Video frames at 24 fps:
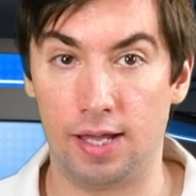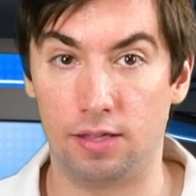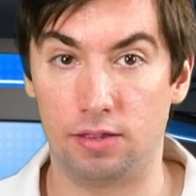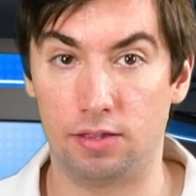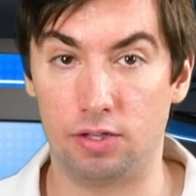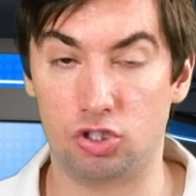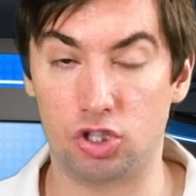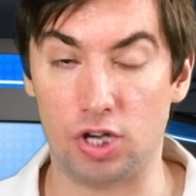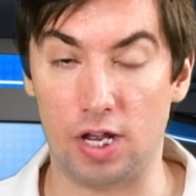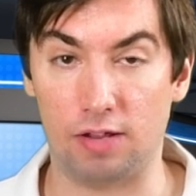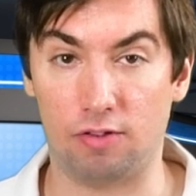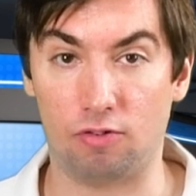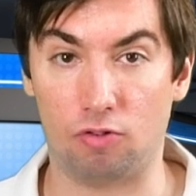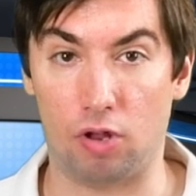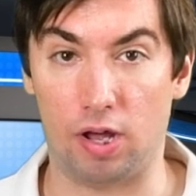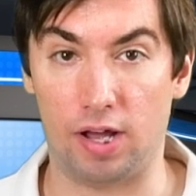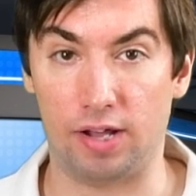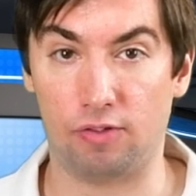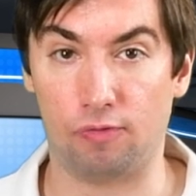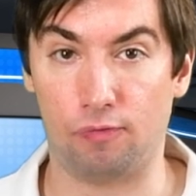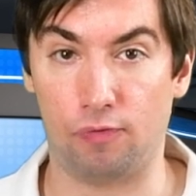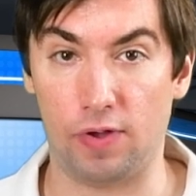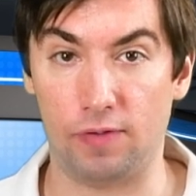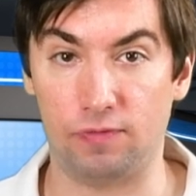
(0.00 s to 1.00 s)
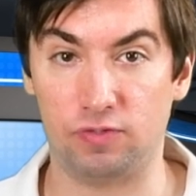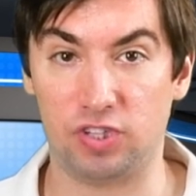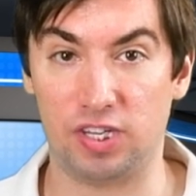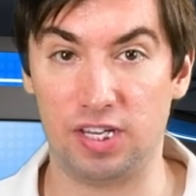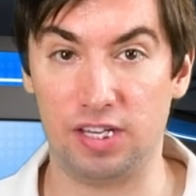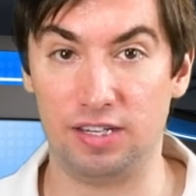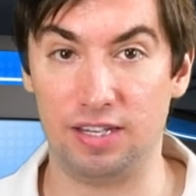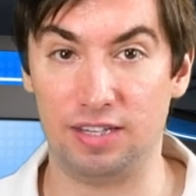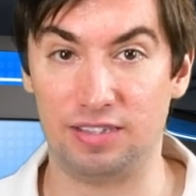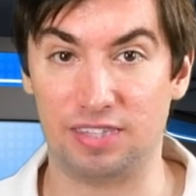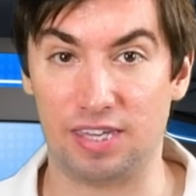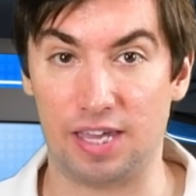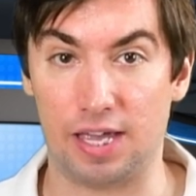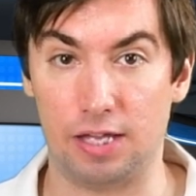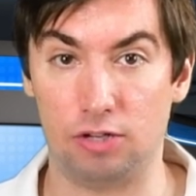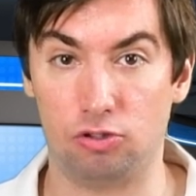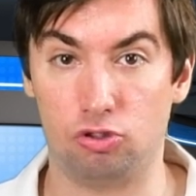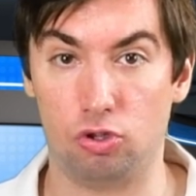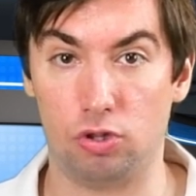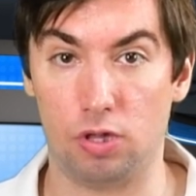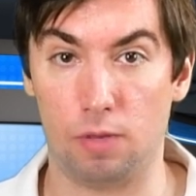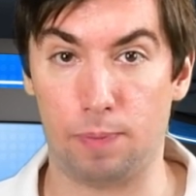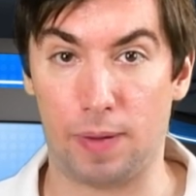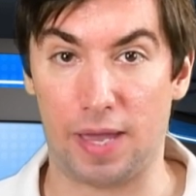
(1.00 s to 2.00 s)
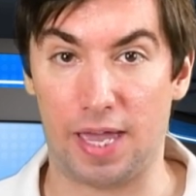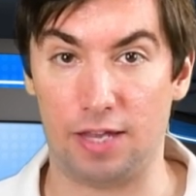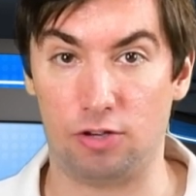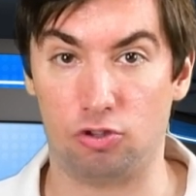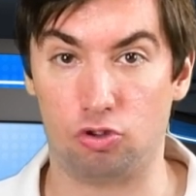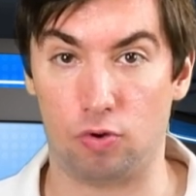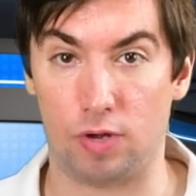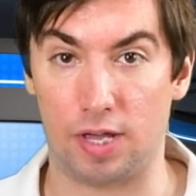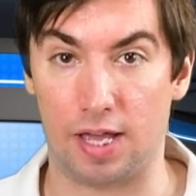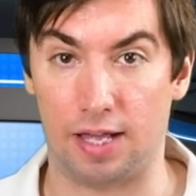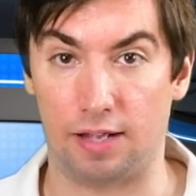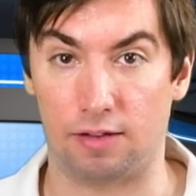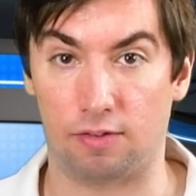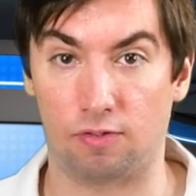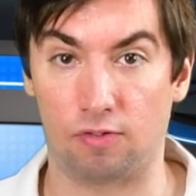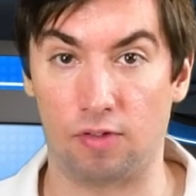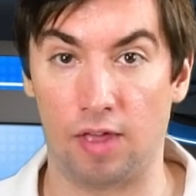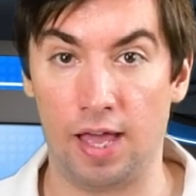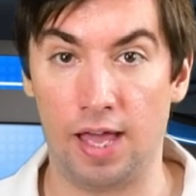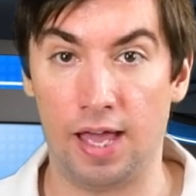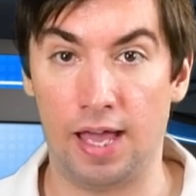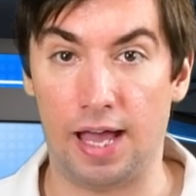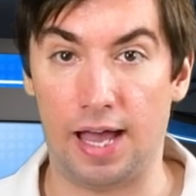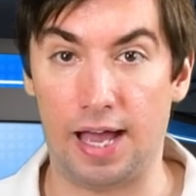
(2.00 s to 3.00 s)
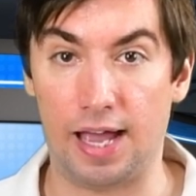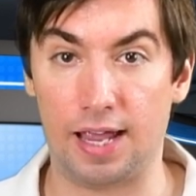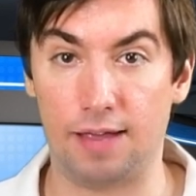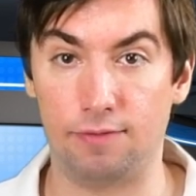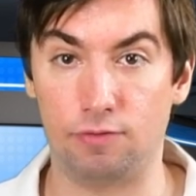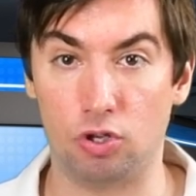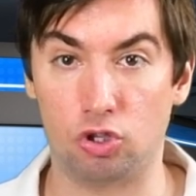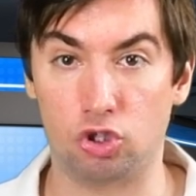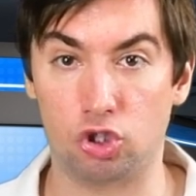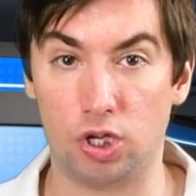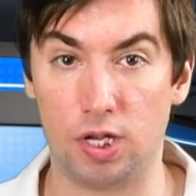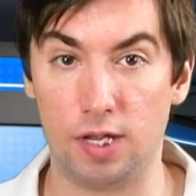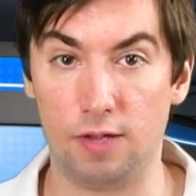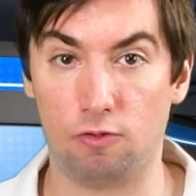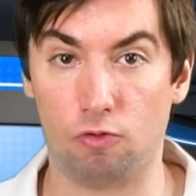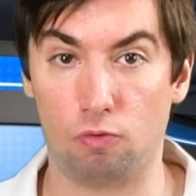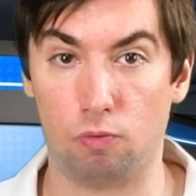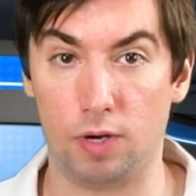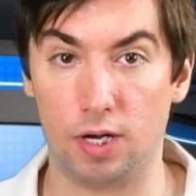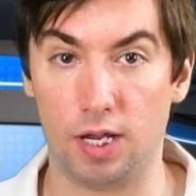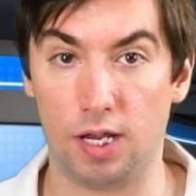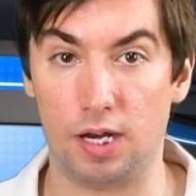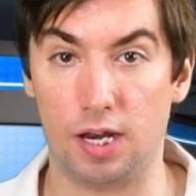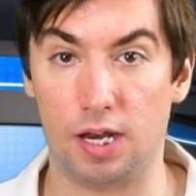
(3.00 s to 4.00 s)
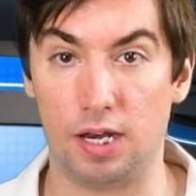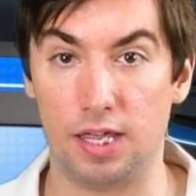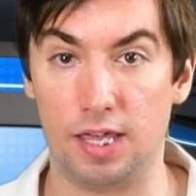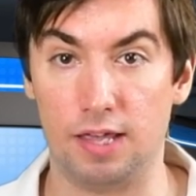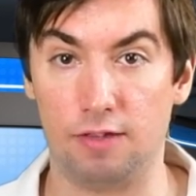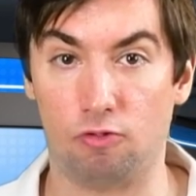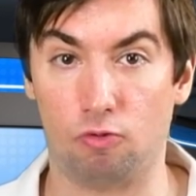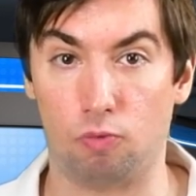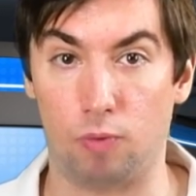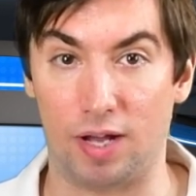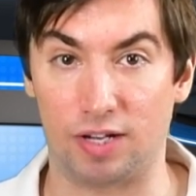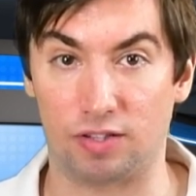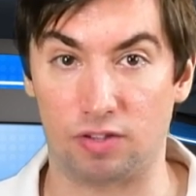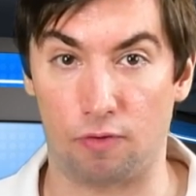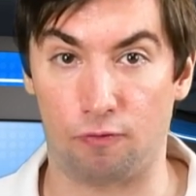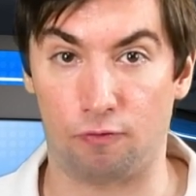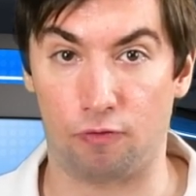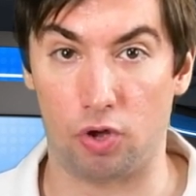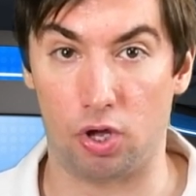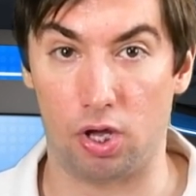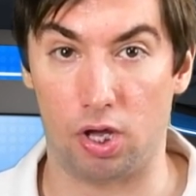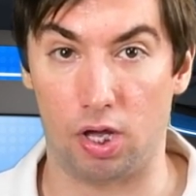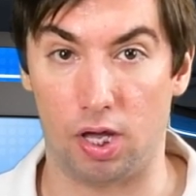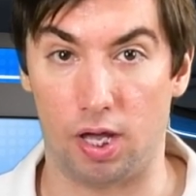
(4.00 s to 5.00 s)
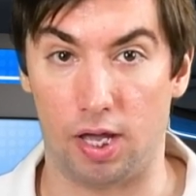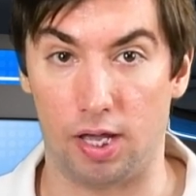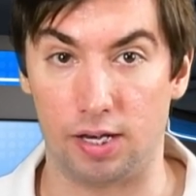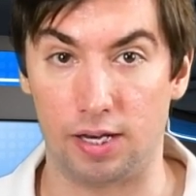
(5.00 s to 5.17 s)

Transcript: The Jets lost 15 to 10 to the Patriots. I have the Chiefs winning in East Rutherford.